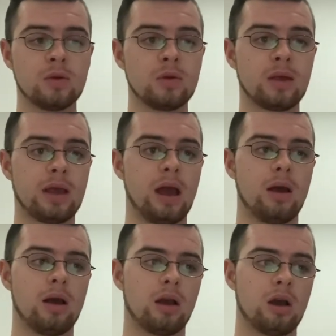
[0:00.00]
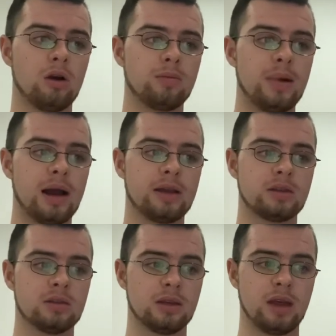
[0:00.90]
get a goal back
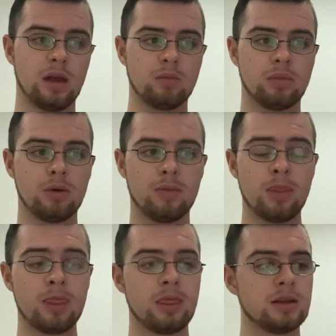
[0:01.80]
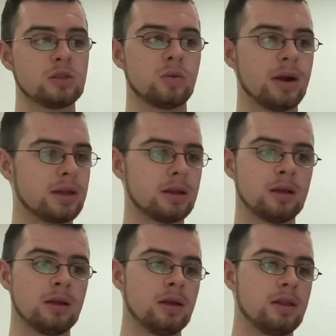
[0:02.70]
into the game. But this is where
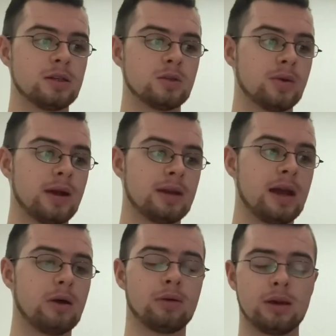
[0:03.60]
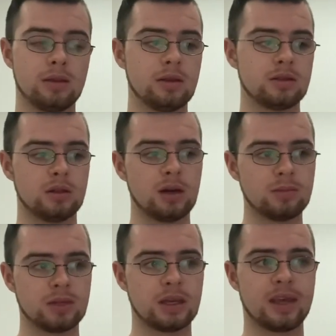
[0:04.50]
This is where now, in this
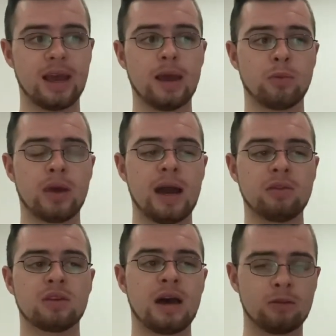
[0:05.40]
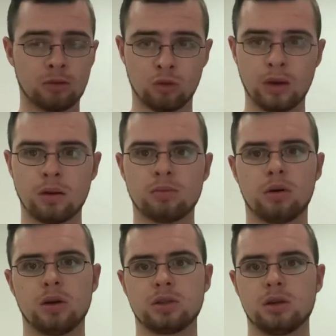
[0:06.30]
Leipzig game, we have to have a quick and
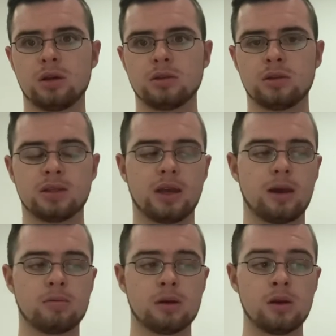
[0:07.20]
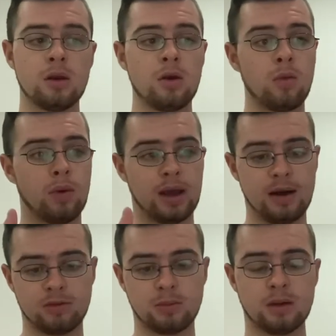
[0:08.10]
bright start to this game. We
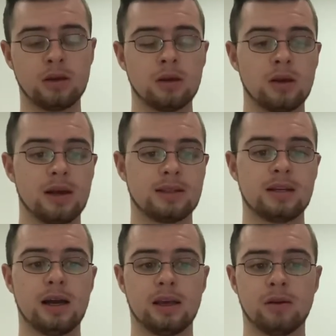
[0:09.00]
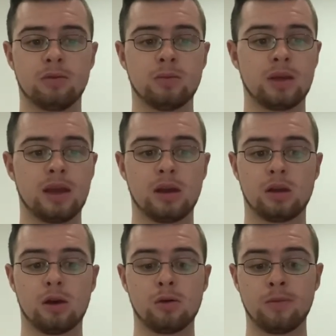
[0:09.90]
have to be attacking from the
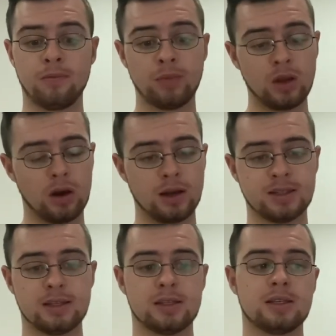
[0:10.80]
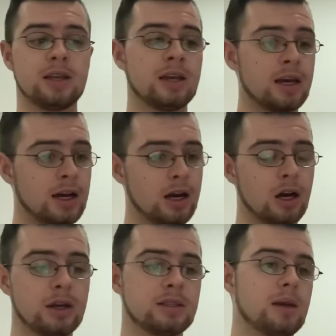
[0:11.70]
get-go. High intensity,
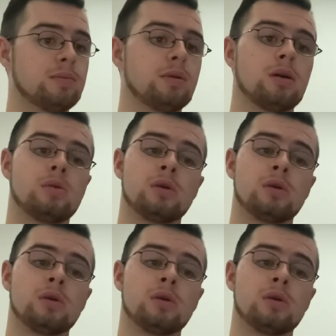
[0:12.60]
high tempo.